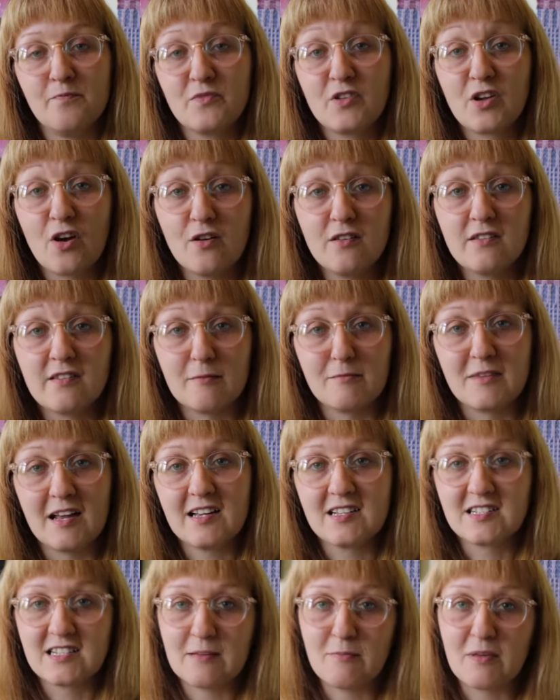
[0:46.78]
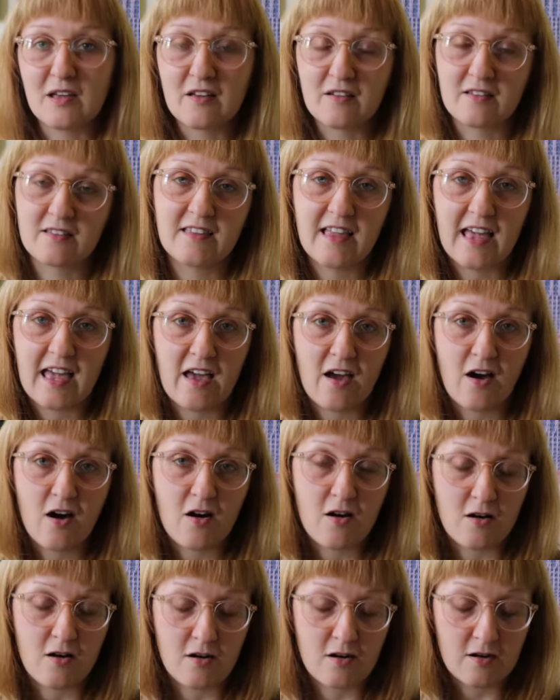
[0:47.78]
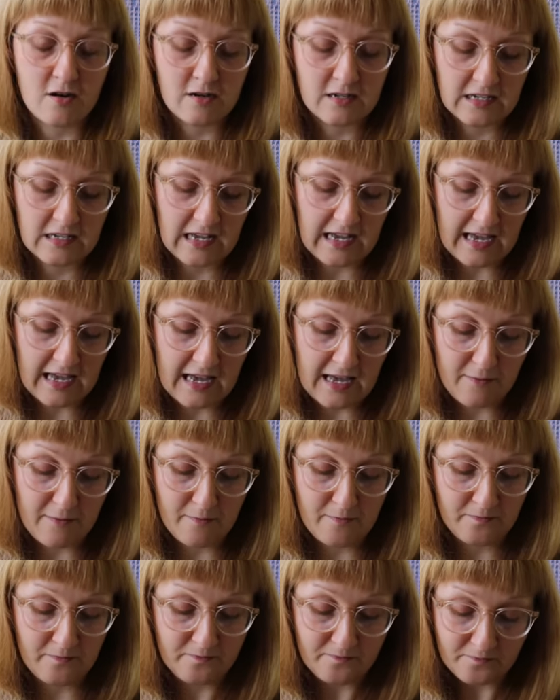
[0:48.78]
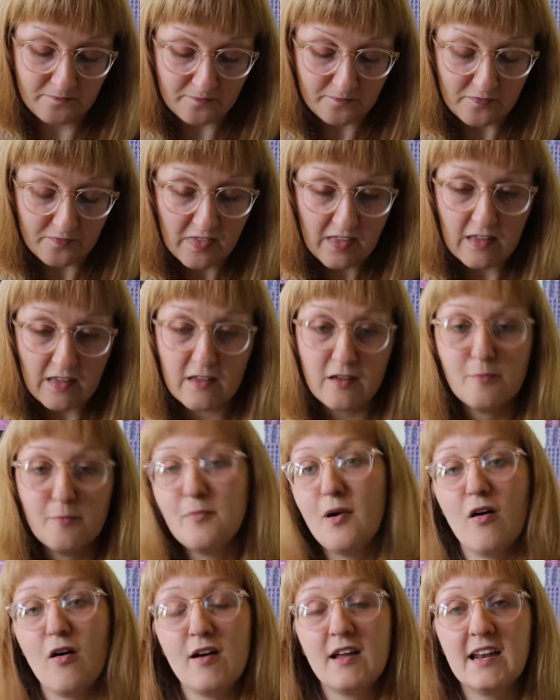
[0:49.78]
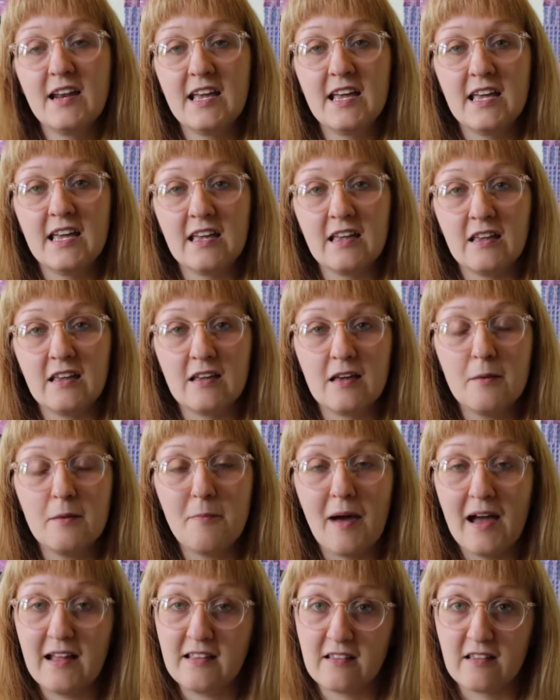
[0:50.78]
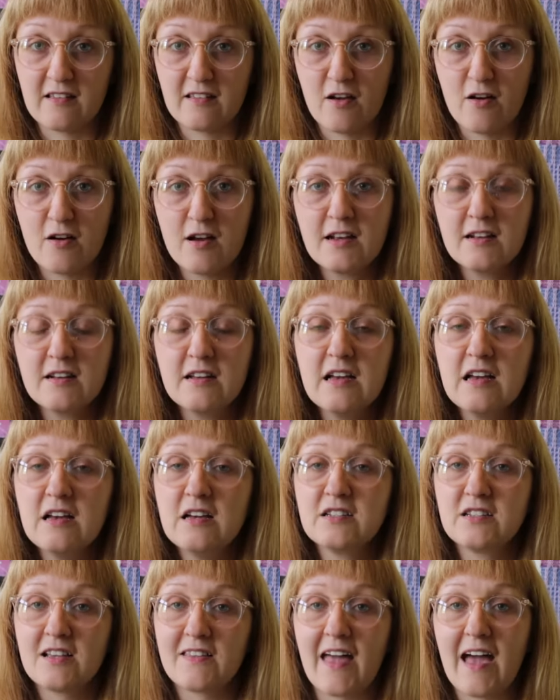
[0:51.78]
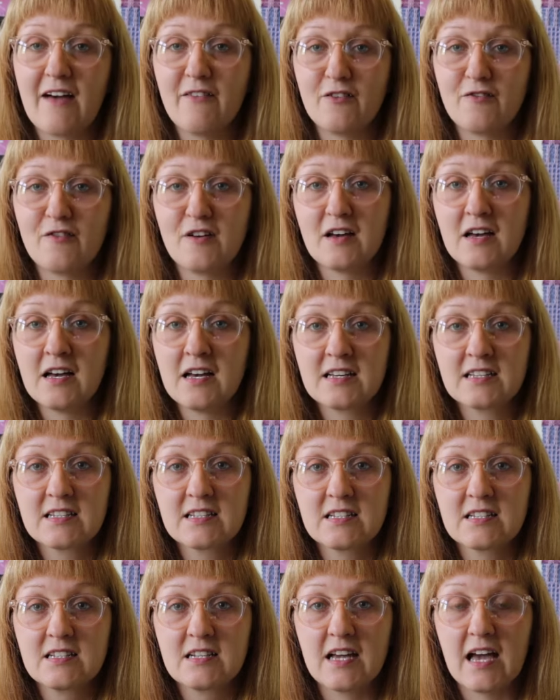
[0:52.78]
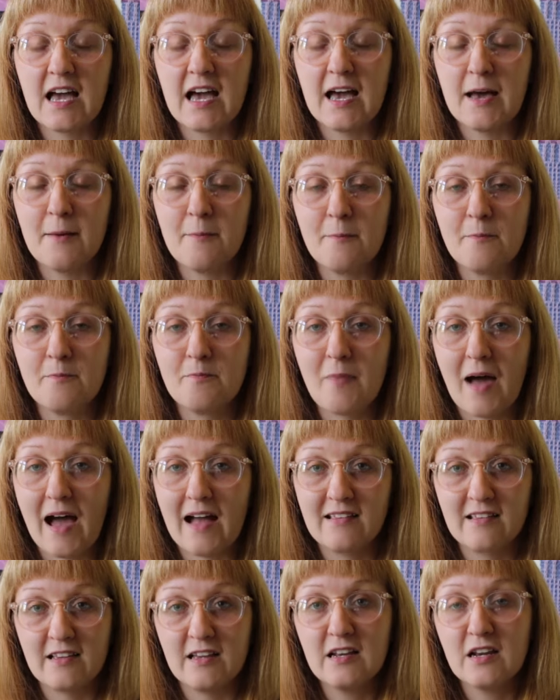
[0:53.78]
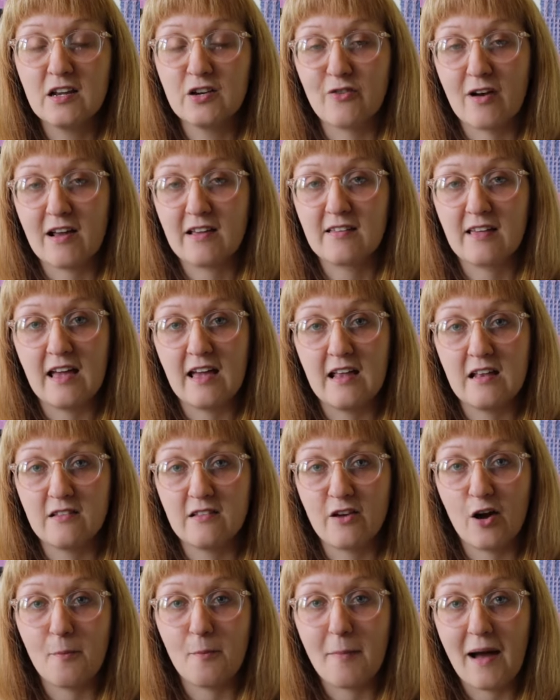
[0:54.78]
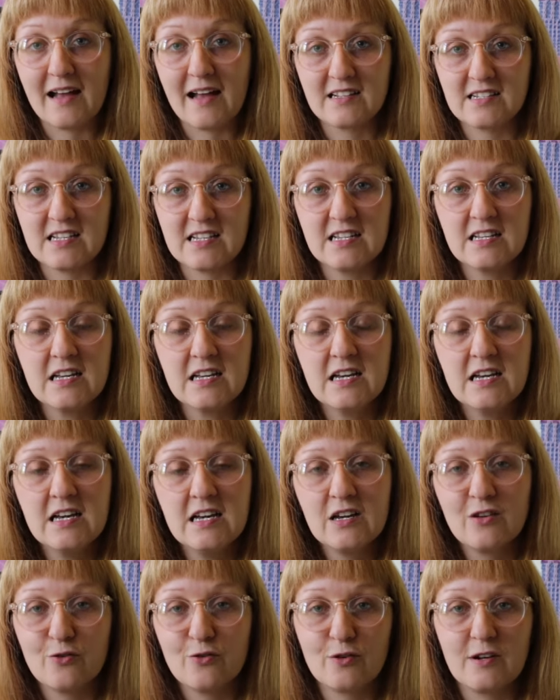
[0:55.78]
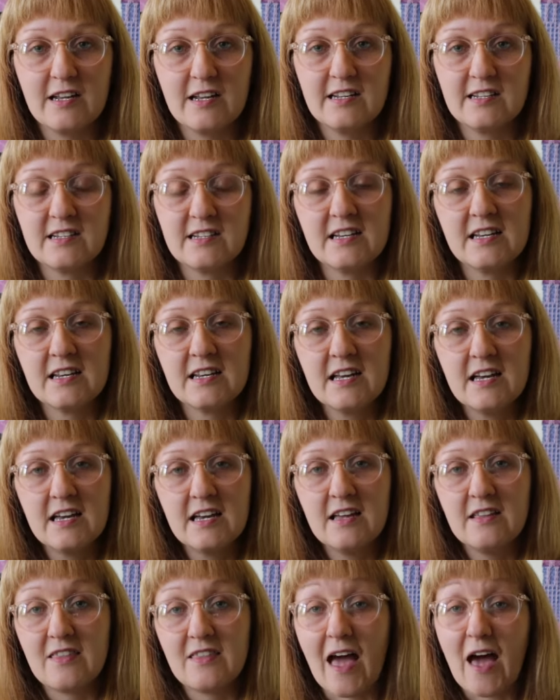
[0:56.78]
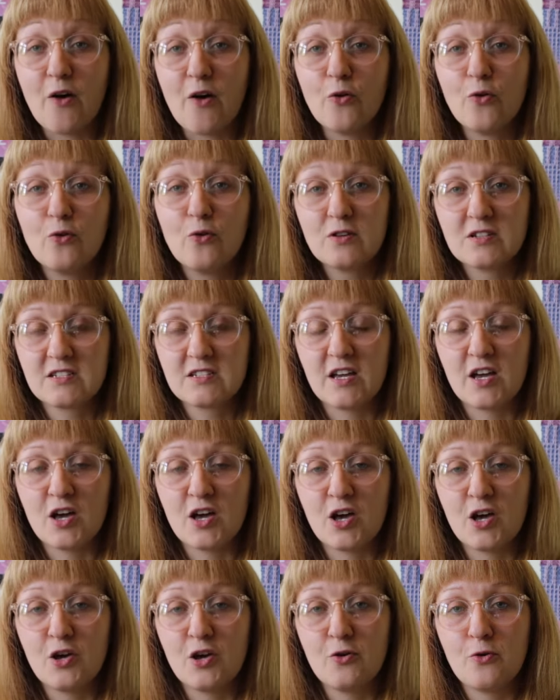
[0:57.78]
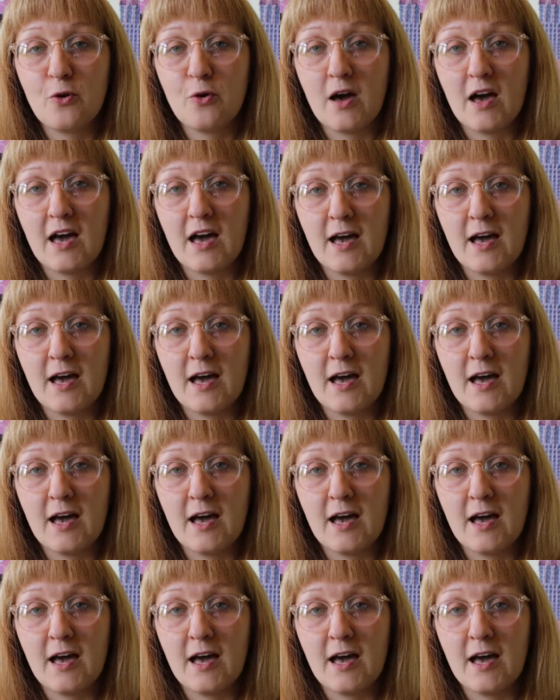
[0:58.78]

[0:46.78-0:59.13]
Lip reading: concept actually, because they are combining pattern design. So they have a first pattern, a dress and top pattern called London. They're also